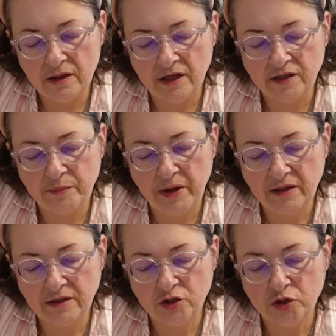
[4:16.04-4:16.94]

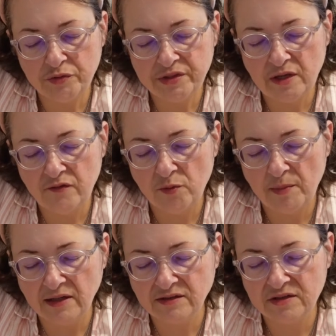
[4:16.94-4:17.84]
Expect to receive your
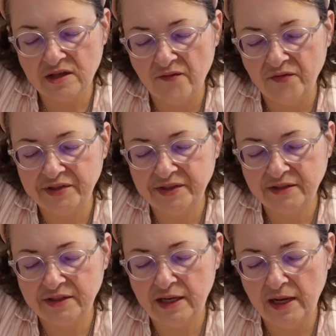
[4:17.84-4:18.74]
boxes every
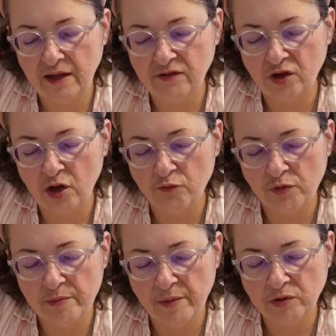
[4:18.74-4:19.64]
sixty days, and
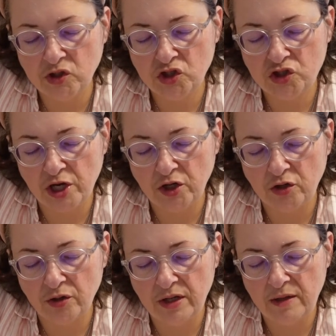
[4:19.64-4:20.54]
remember to check
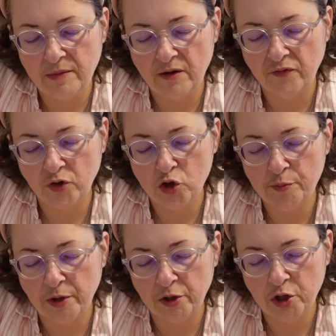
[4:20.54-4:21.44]
your email for
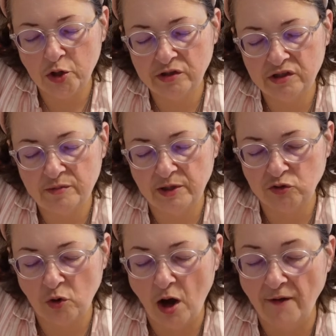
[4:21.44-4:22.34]
coupon codes and
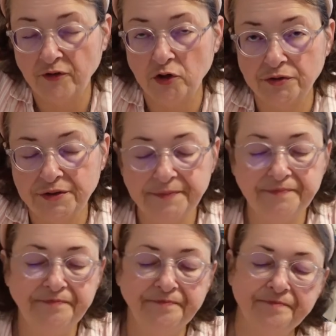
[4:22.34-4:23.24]
special offers.
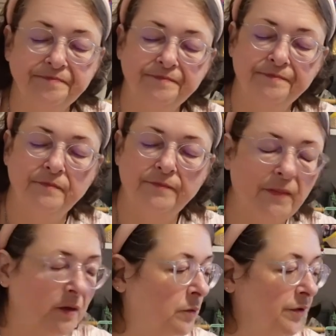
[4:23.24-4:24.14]

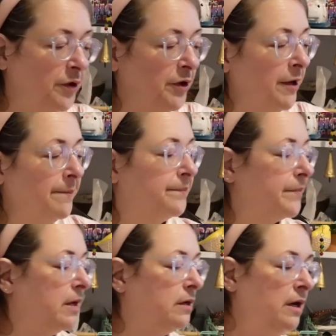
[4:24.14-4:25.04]
Well, there you go.
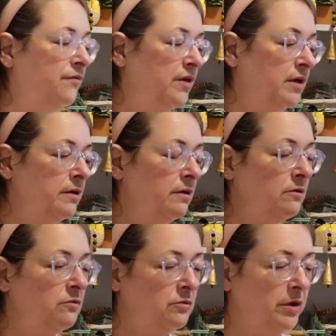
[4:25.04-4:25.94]
And then
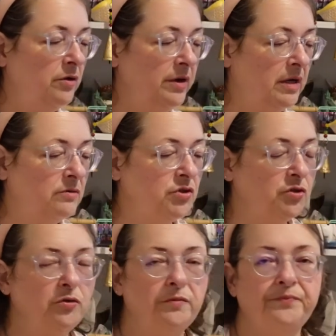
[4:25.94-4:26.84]
we are down
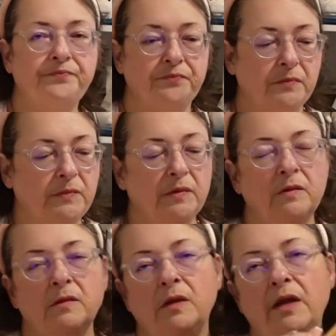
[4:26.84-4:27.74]
to,
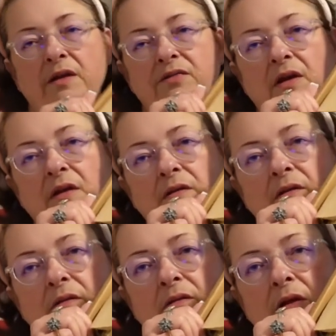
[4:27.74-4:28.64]
like I said,
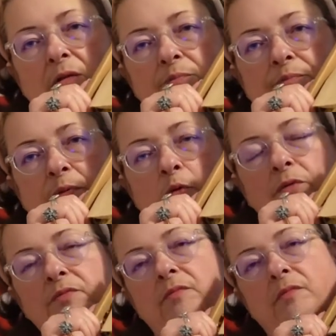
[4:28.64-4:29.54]
they pulled
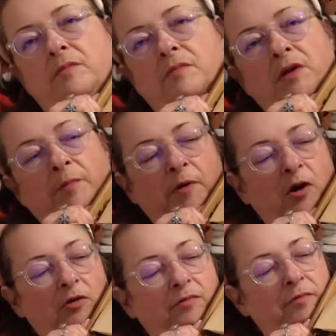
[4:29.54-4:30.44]
it
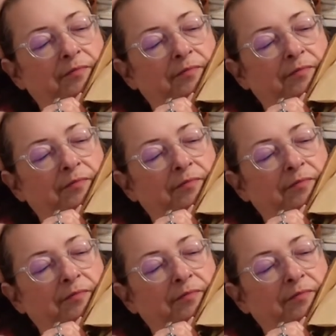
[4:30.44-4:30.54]
apart,